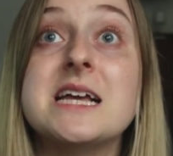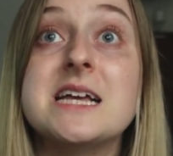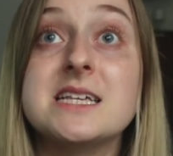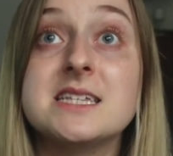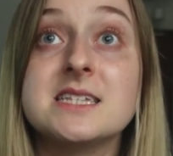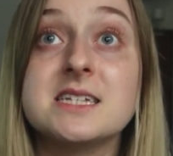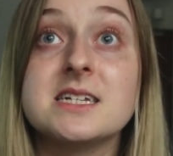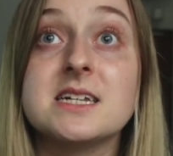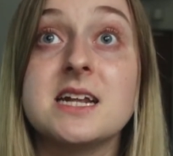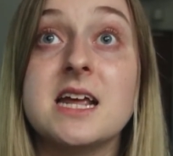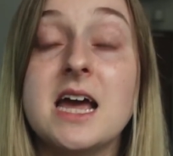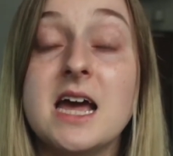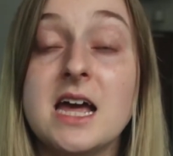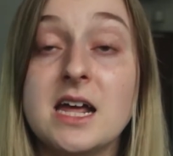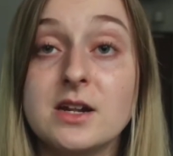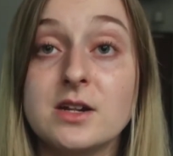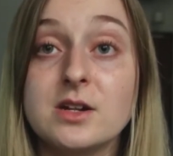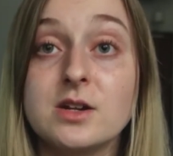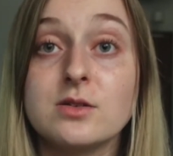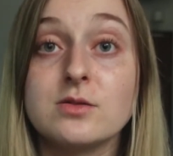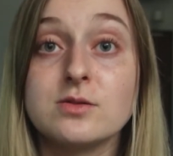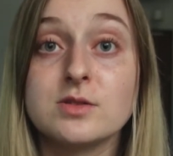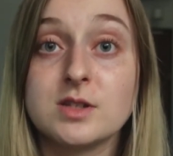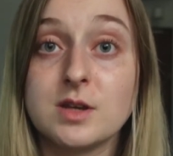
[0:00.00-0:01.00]
isn't
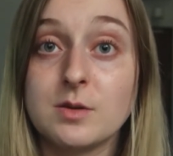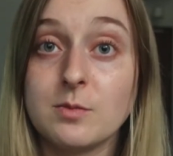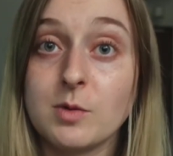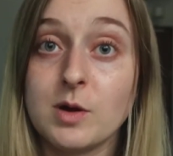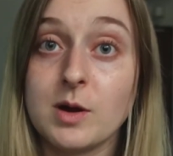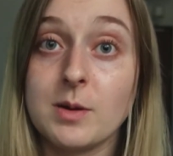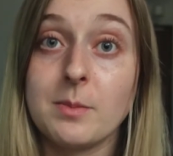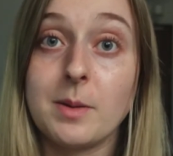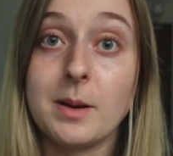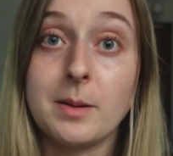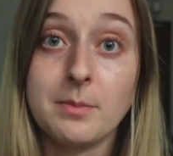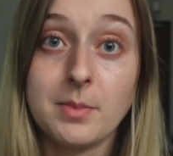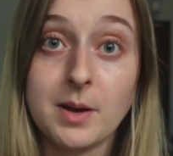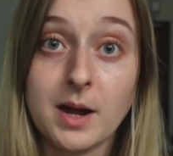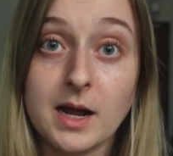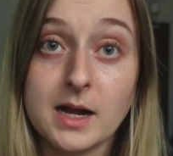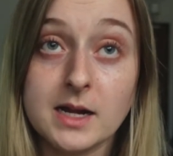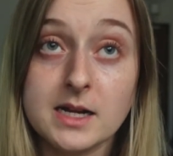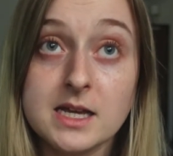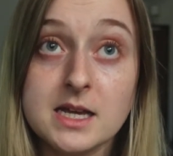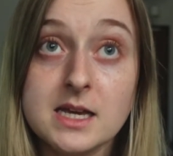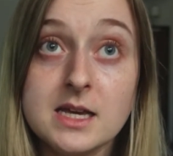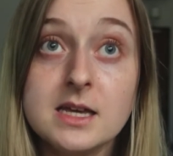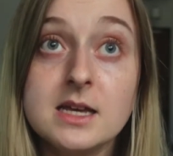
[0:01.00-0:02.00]
endo somewhere in my
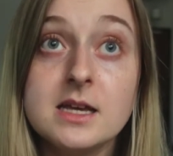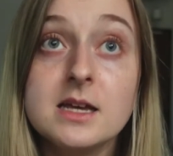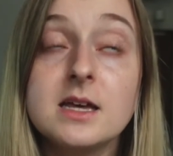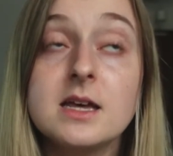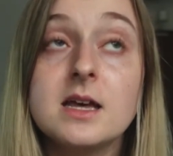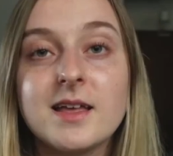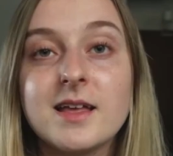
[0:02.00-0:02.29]
body.